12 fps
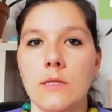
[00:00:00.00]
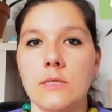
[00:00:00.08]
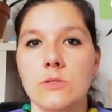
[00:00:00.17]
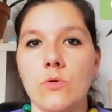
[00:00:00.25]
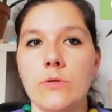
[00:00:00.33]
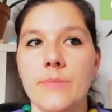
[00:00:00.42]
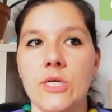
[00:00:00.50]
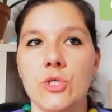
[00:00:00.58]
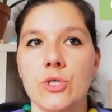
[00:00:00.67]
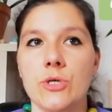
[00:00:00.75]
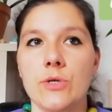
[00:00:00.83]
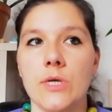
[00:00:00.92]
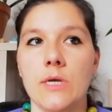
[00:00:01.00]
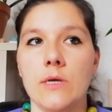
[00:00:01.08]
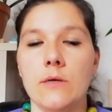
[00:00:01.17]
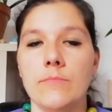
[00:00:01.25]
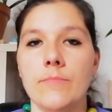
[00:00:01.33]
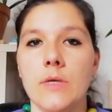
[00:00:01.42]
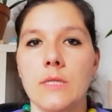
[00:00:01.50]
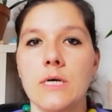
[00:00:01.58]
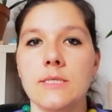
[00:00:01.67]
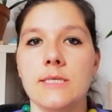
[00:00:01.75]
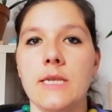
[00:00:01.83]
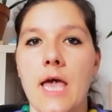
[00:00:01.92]
The soil mixture
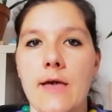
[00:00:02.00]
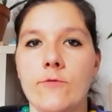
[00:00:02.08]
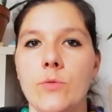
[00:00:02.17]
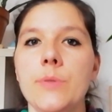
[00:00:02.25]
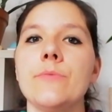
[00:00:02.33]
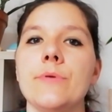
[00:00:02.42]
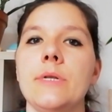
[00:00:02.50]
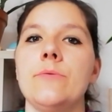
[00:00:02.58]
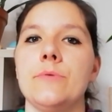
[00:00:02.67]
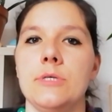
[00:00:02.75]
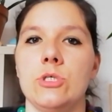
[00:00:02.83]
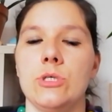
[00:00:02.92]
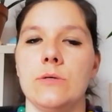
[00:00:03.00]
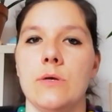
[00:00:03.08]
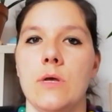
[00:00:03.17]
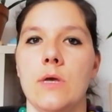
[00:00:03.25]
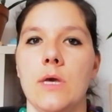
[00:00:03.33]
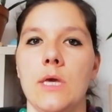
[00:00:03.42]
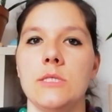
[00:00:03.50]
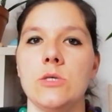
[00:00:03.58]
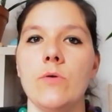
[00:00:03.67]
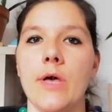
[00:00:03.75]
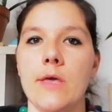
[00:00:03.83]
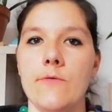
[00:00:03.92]
doesn't have to be really rich. It's
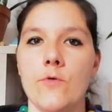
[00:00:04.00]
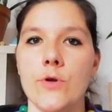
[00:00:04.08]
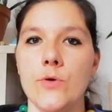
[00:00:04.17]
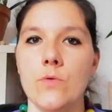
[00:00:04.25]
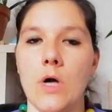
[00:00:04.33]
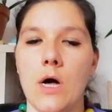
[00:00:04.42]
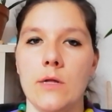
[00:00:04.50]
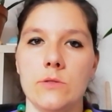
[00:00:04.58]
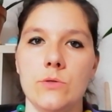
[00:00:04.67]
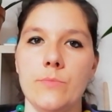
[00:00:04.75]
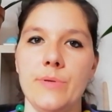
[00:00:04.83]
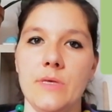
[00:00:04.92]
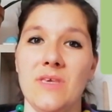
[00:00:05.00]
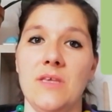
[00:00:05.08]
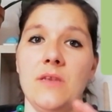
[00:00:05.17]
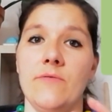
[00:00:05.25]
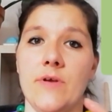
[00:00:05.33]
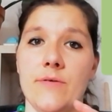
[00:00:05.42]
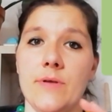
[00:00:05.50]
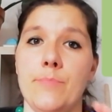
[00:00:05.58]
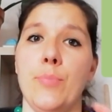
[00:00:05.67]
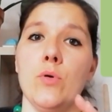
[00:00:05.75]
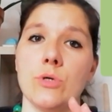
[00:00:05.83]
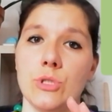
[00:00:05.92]
okay for Yucca to be in a very
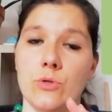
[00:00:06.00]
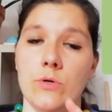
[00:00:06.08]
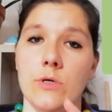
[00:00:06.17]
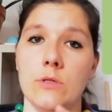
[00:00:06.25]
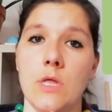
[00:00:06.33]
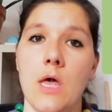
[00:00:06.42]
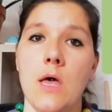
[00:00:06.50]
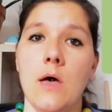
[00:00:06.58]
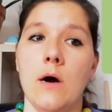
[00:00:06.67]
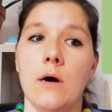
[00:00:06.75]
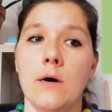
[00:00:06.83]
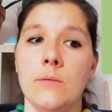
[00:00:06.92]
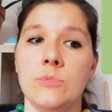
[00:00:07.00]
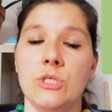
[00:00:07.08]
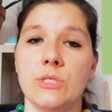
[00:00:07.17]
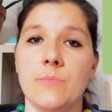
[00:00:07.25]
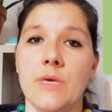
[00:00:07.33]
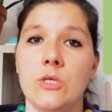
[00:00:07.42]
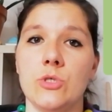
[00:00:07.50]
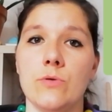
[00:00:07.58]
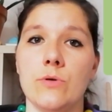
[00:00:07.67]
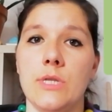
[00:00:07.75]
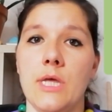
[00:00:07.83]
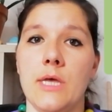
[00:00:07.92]
poor soil, Just make
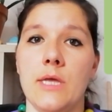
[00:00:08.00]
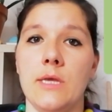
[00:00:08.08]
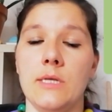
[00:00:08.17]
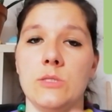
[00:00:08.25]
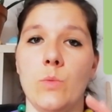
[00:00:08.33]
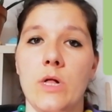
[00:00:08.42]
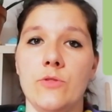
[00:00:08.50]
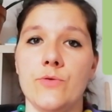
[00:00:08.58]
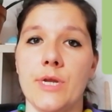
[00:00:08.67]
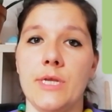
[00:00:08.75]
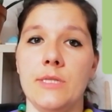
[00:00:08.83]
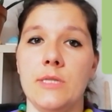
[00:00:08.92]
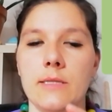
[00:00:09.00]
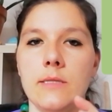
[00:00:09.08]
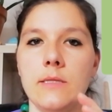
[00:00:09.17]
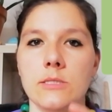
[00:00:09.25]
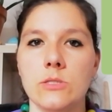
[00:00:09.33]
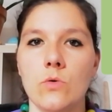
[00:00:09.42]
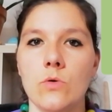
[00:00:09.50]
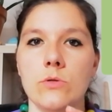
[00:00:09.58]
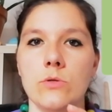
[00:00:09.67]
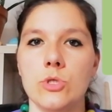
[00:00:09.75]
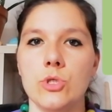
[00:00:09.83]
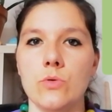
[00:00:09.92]
sure that it's well drained, that the soil
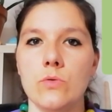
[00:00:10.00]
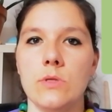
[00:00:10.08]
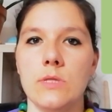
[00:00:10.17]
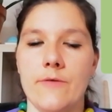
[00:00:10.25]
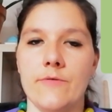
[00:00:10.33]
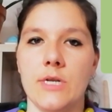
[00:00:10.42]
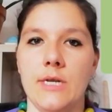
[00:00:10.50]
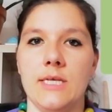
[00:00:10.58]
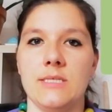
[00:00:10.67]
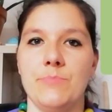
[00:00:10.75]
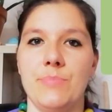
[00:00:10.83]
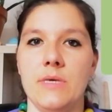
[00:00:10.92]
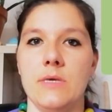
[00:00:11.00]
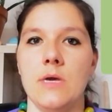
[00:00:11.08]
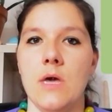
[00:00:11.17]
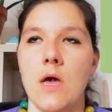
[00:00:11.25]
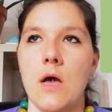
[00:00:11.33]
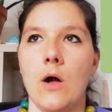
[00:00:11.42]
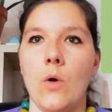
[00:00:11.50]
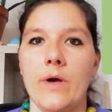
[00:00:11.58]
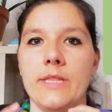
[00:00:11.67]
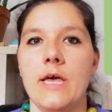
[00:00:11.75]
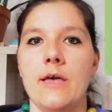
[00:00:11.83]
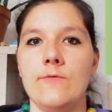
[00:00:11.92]
should nevertheless be
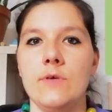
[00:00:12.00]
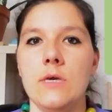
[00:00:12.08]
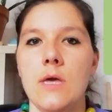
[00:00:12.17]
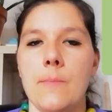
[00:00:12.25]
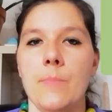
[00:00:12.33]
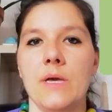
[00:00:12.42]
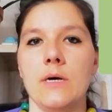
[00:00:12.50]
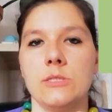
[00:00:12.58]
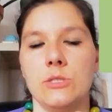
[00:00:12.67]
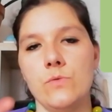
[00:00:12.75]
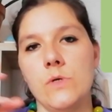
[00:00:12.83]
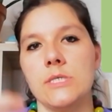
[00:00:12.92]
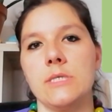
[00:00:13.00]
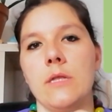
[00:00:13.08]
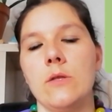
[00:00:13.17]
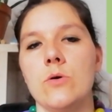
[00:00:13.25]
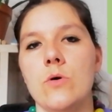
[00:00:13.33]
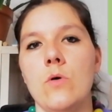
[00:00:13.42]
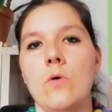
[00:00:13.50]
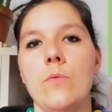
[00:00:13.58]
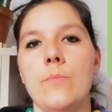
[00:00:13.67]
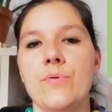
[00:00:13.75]
quite heavy, because yuccas can grow